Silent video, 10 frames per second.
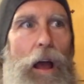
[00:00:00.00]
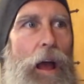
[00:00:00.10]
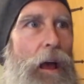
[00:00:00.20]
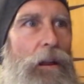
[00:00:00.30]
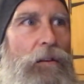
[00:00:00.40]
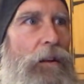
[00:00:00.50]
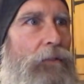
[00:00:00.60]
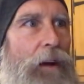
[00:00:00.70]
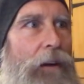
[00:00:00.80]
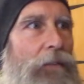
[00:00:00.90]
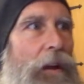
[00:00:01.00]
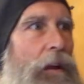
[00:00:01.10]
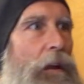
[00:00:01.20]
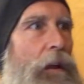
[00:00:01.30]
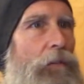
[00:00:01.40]
and
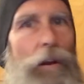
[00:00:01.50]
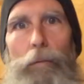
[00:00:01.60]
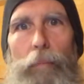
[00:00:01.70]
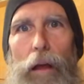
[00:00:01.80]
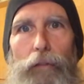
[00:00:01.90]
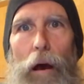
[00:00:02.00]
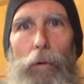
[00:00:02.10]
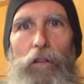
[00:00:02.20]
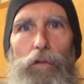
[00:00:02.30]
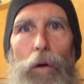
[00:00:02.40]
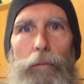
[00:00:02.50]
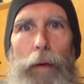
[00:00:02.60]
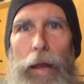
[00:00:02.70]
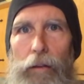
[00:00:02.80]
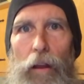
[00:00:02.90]
even if I just wasn't
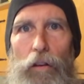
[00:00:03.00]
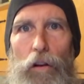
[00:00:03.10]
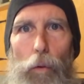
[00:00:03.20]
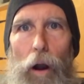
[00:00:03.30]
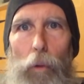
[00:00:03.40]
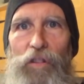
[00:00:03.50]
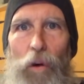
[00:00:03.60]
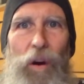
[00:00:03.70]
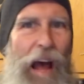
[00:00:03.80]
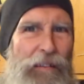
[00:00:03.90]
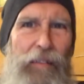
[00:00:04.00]
paying attention to where I was going, I'd